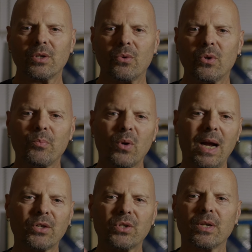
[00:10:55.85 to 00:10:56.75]
You know, we were
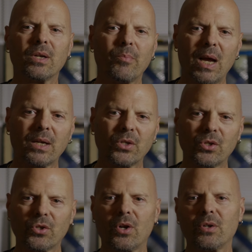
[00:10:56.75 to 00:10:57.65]
practicing in the back of
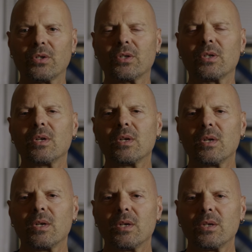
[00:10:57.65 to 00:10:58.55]
this church,
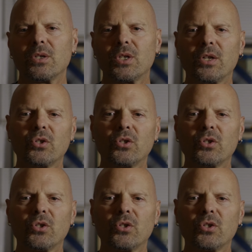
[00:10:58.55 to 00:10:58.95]
St.